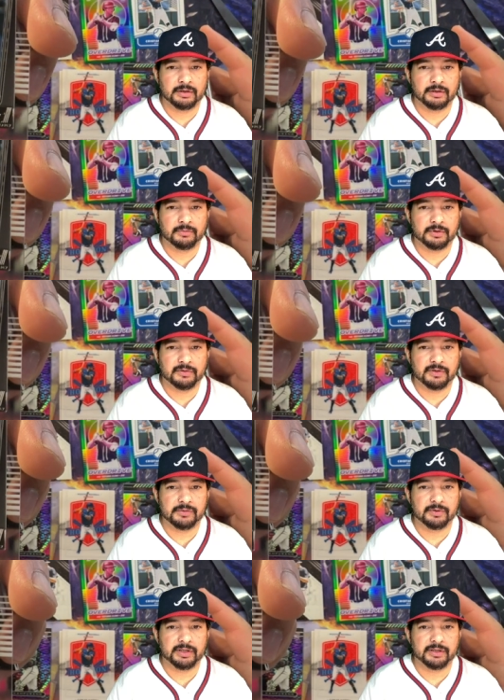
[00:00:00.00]
I wonder if he's
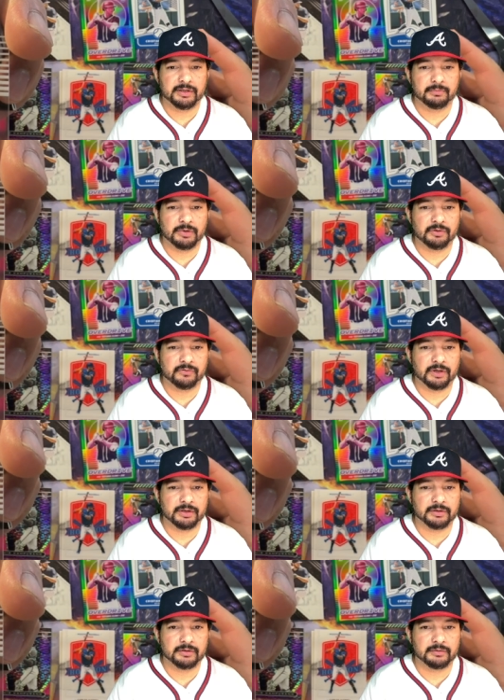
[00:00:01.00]
related to Mo Vaughn.
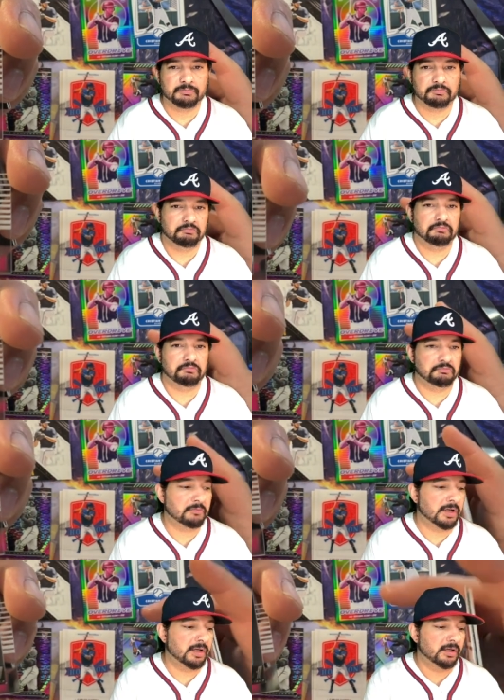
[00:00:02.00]
Hmm.
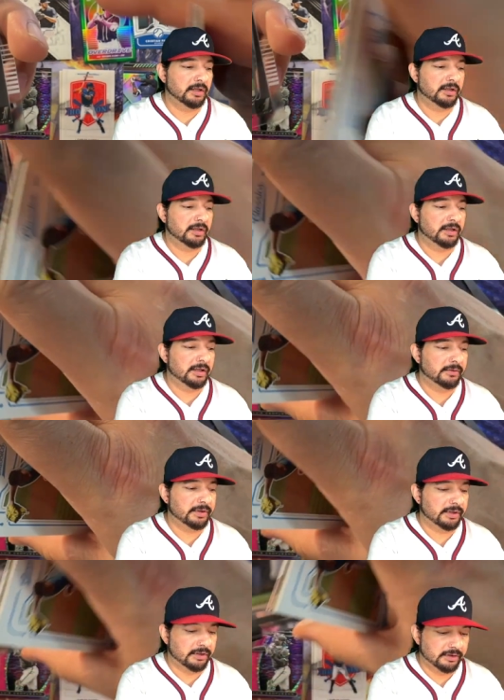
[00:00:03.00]
That was
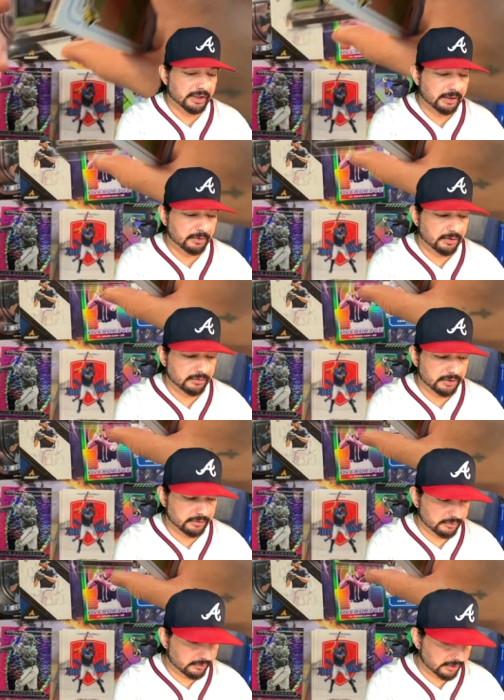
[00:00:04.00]
a long time ago, too.